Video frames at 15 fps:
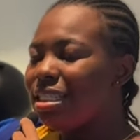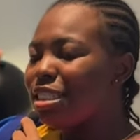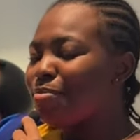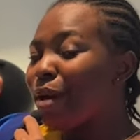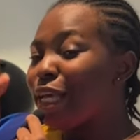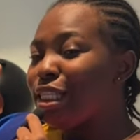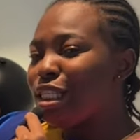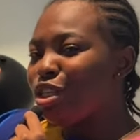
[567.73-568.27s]

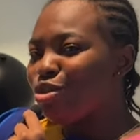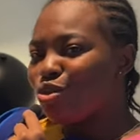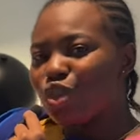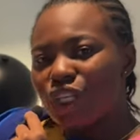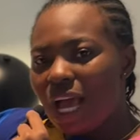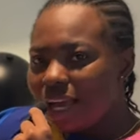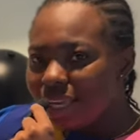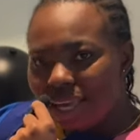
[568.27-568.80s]
Spicy you
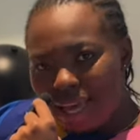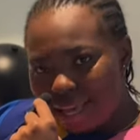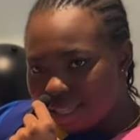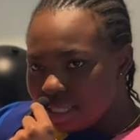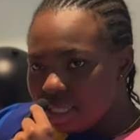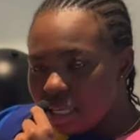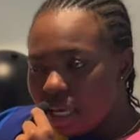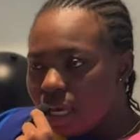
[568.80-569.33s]
shall
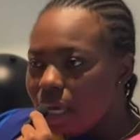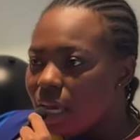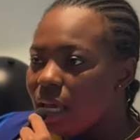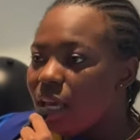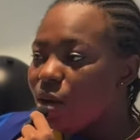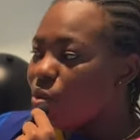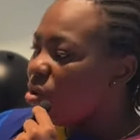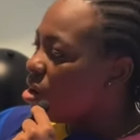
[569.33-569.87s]
get.
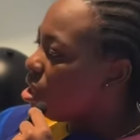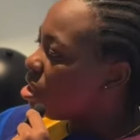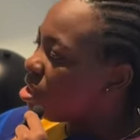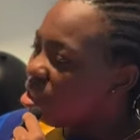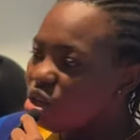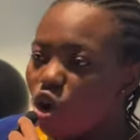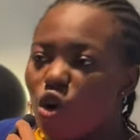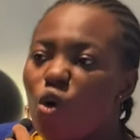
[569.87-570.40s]
It
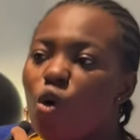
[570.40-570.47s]
was